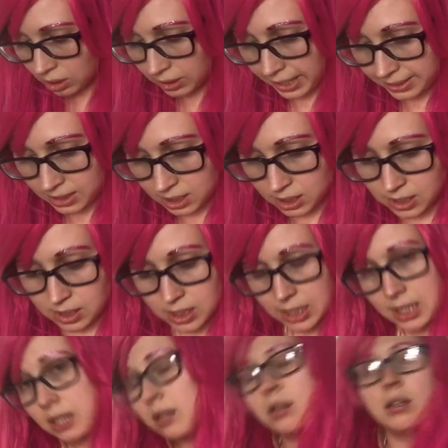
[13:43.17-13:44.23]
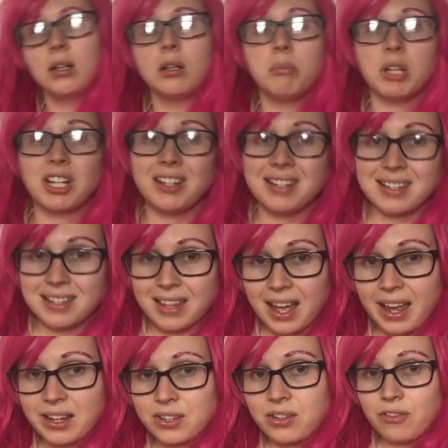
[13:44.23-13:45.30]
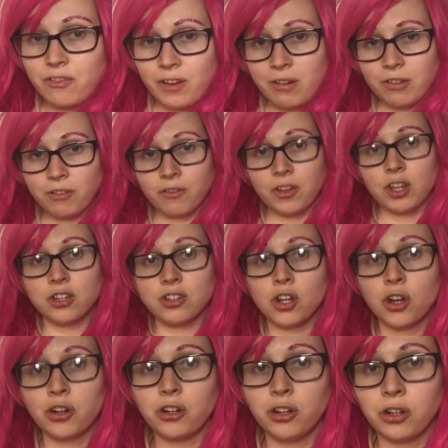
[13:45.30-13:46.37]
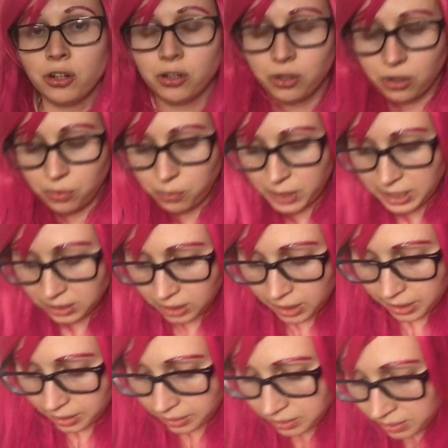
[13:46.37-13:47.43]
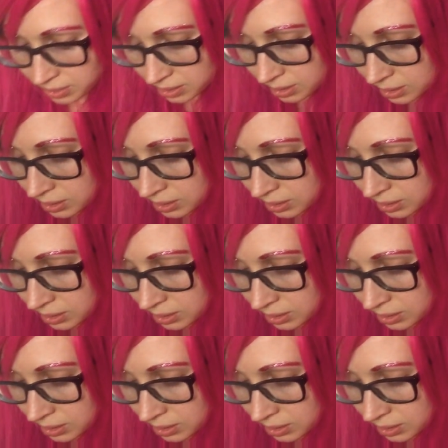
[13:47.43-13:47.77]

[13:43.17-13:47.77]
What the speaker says: the letter C, because that is the very first k that we learnt,